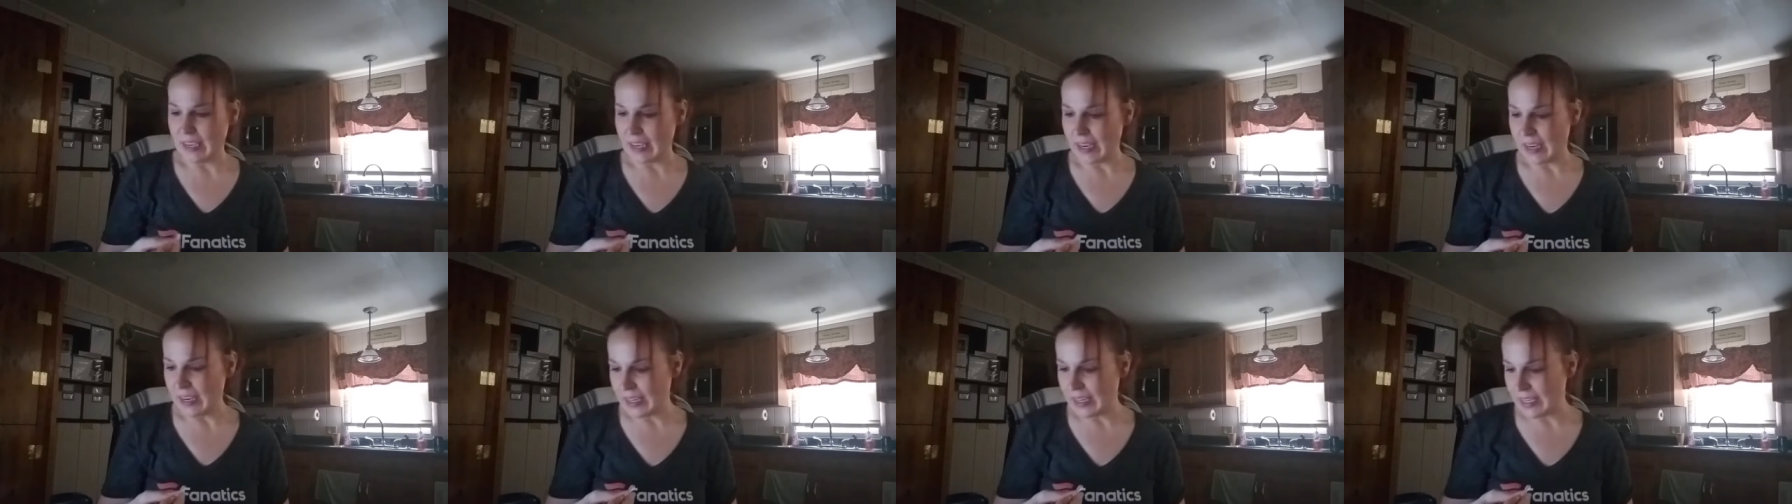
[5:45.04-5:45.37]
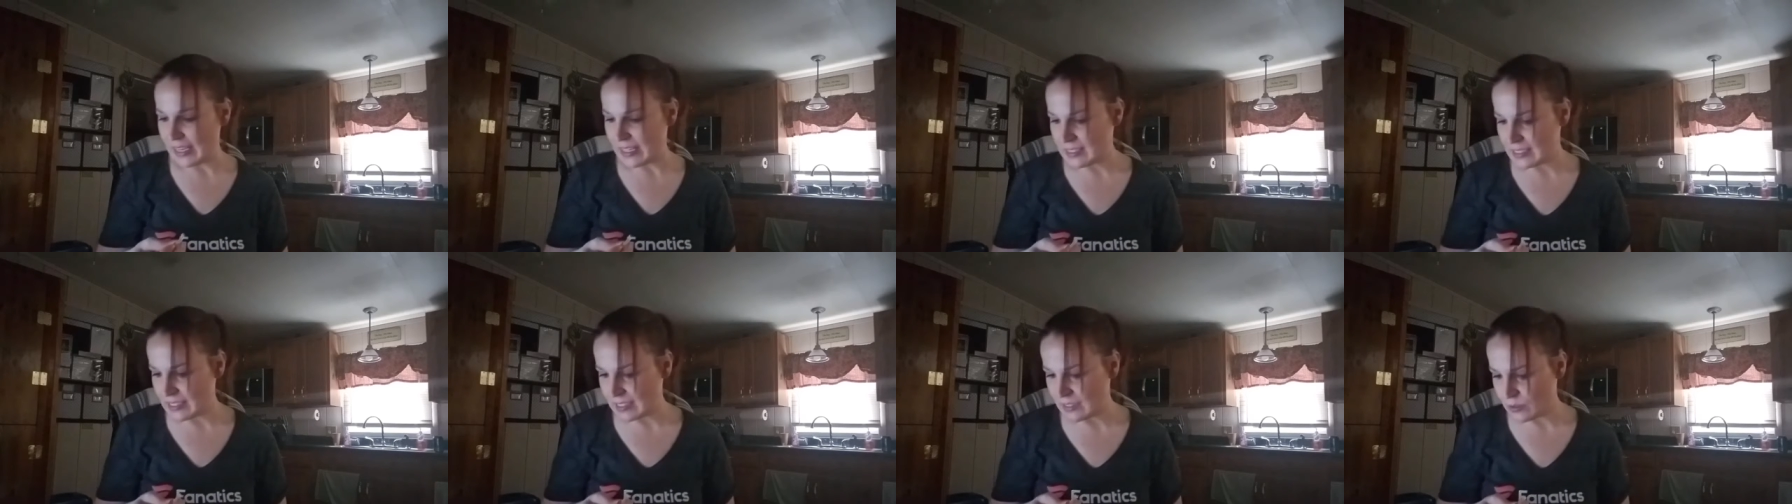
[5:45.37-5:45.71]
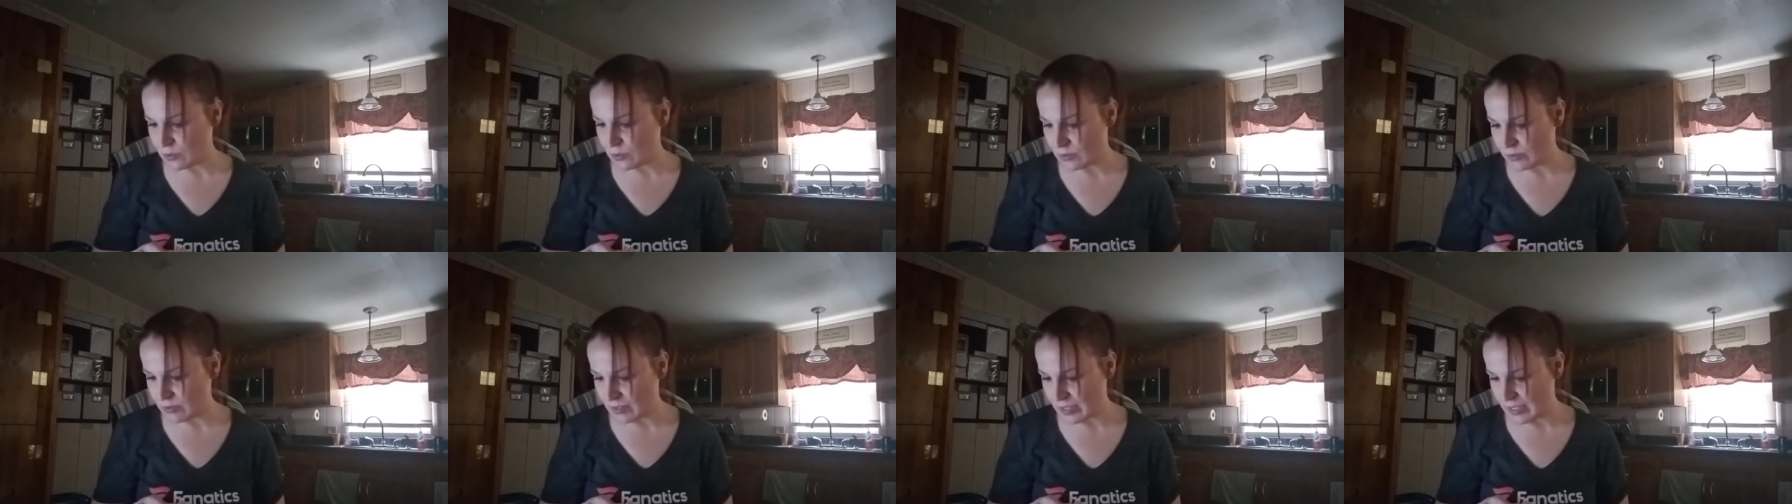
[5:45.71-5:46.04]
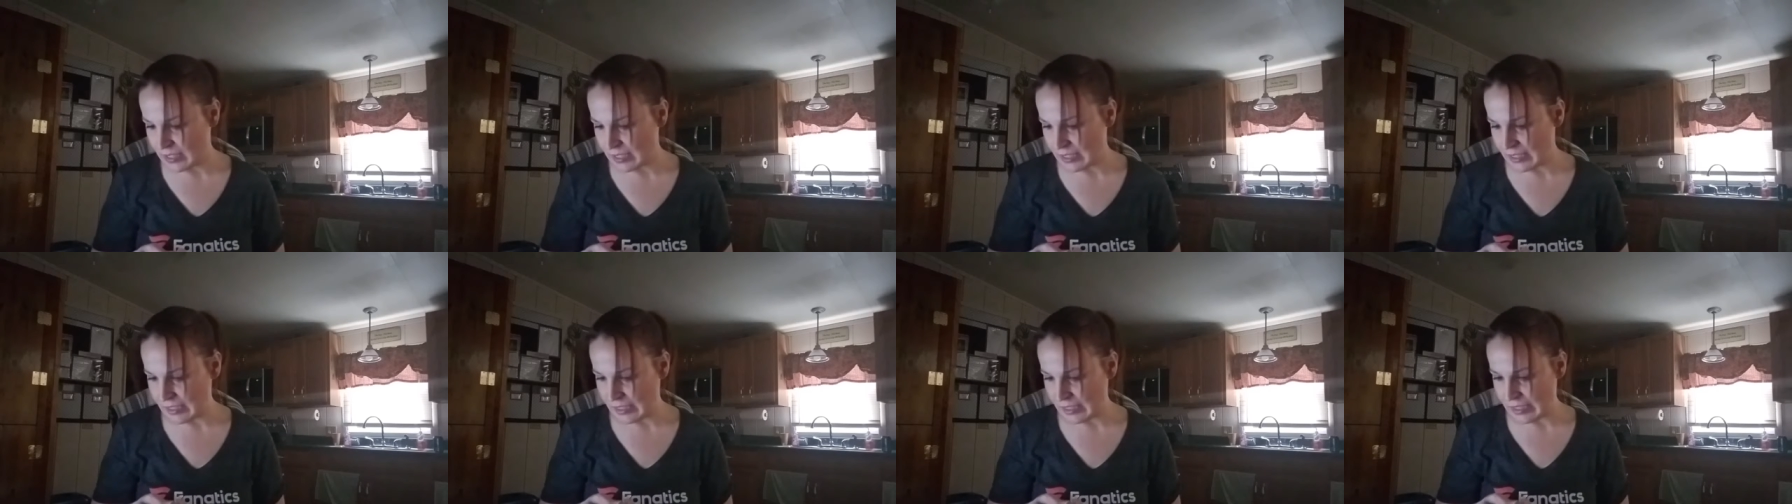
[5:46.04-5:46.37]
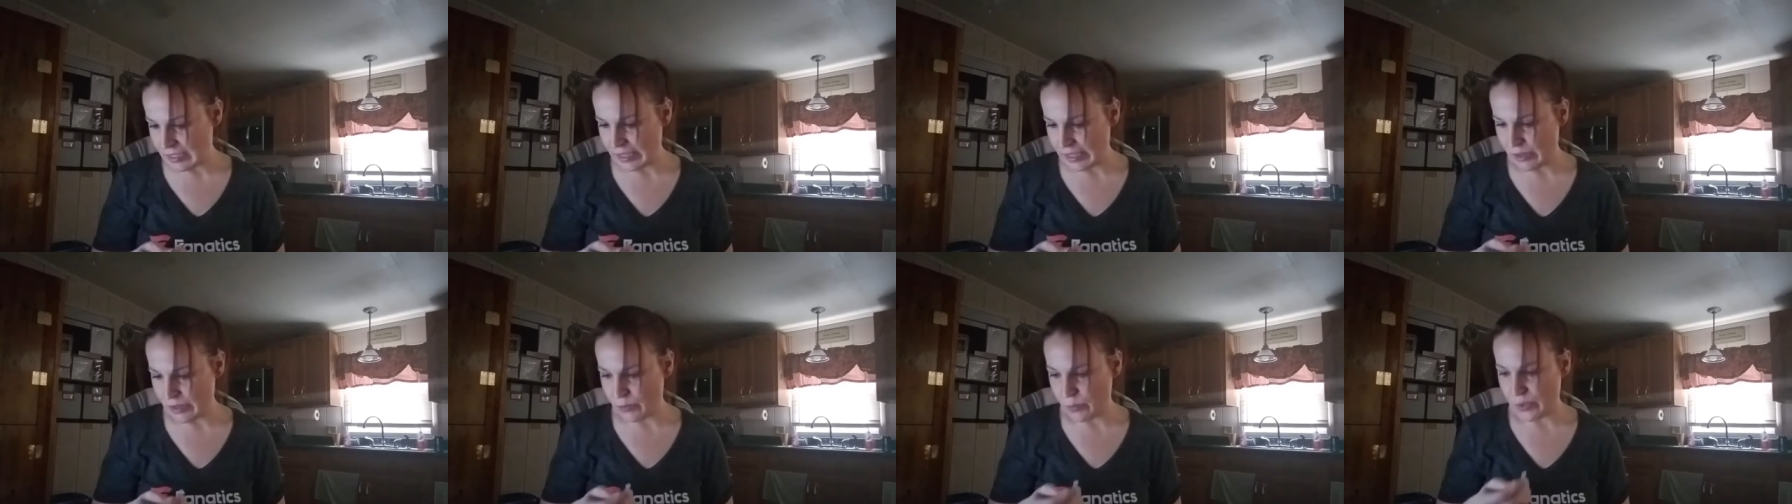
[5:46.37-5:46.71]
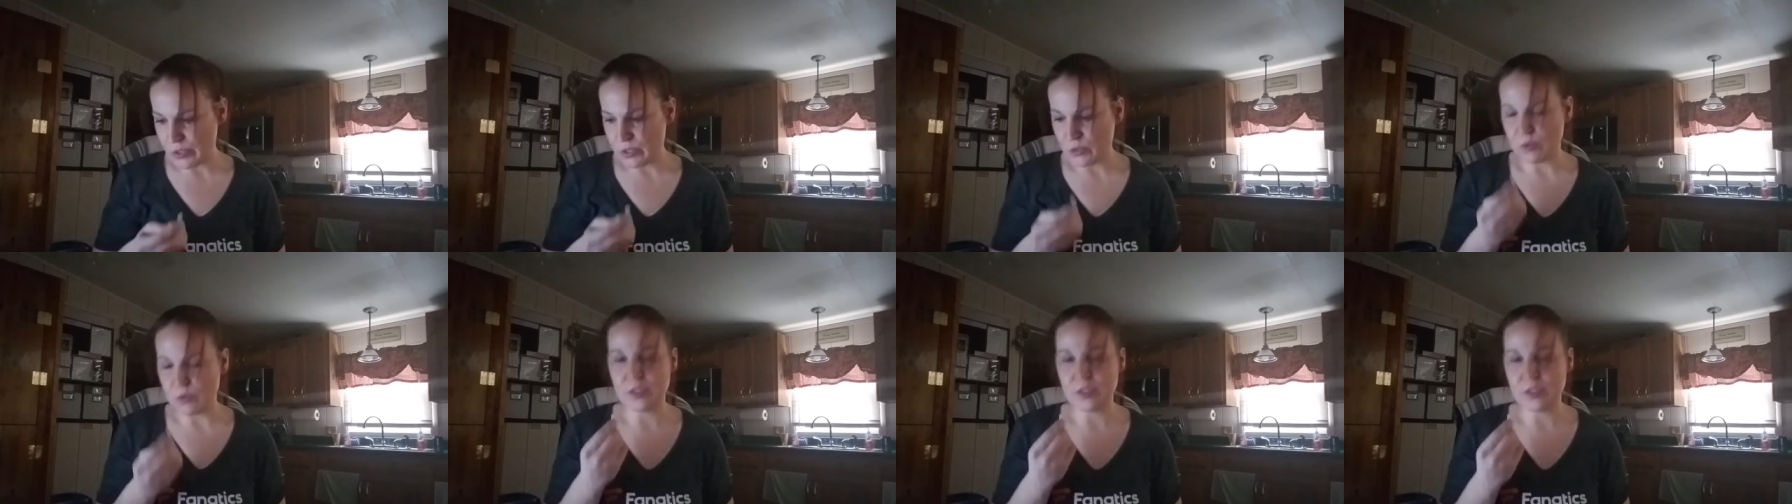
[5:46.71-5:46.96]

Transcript: And I guess that's kind of what's